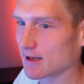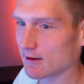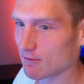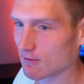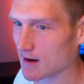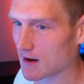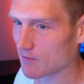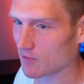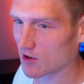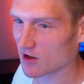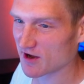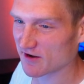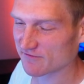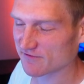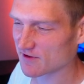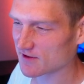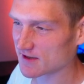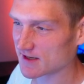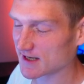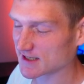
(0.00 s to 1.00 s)
to like ramble on
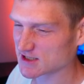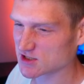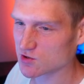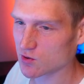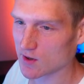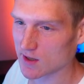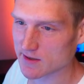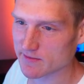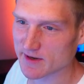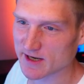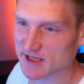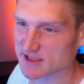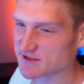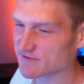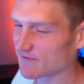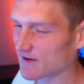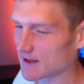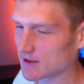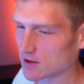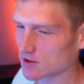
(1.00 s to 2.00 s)
for the next 20
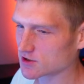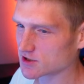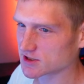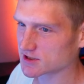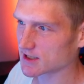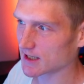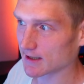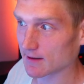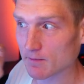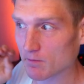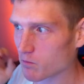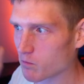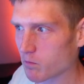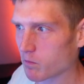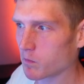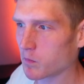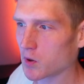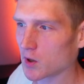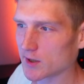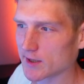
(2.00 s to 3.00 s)
minutes if I don't just like
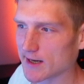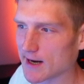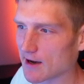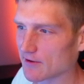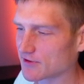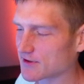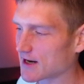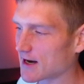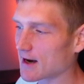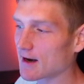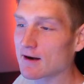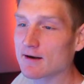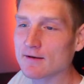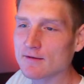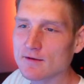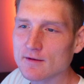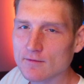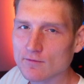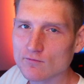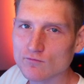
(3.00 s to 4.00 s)
put it out there.
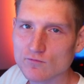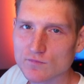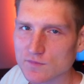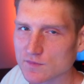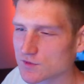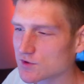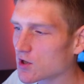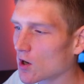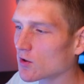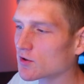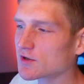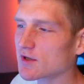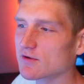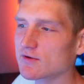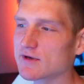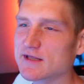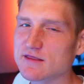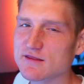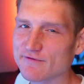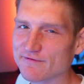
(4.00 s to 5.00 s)
Don't
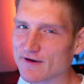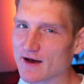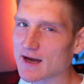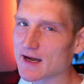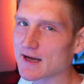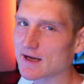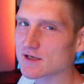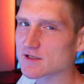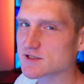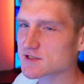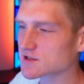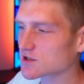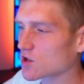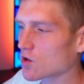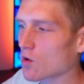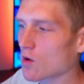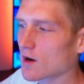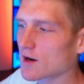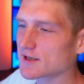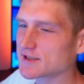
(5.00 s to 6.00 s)
delete the files,
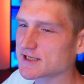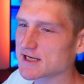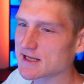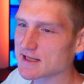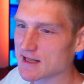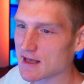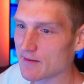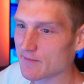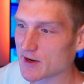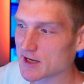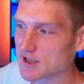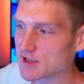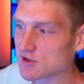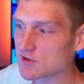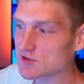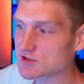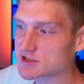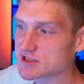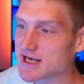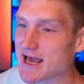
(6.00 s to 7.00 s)
quarantine them, and
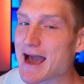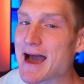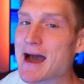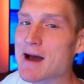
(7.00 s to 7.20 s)
use the